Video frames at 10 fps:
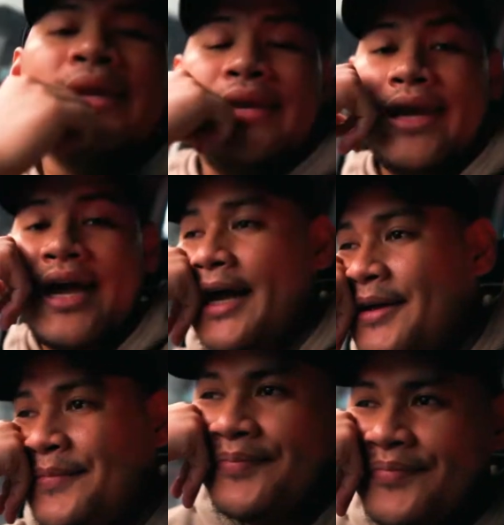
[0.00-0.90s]

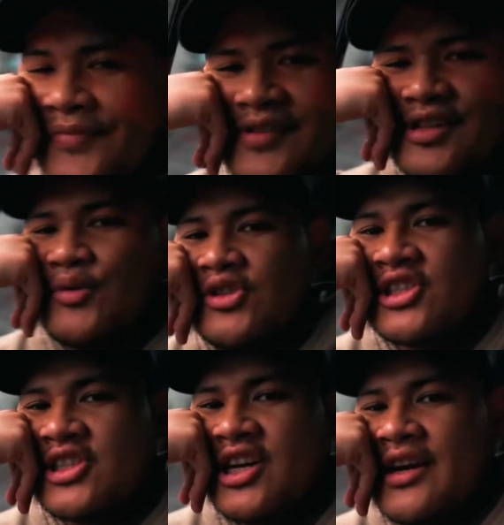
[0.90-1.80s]
Yeah. So we're
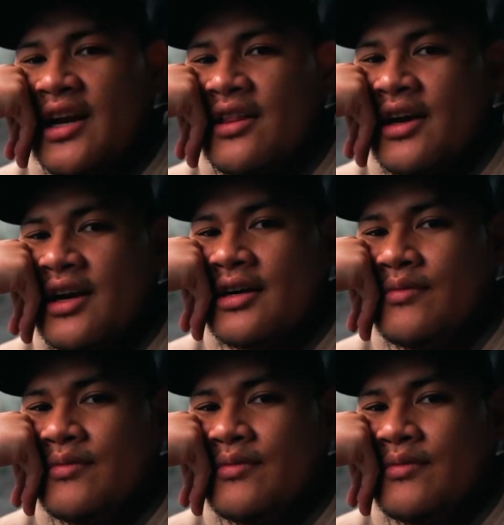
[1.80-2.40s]
just here, headed there.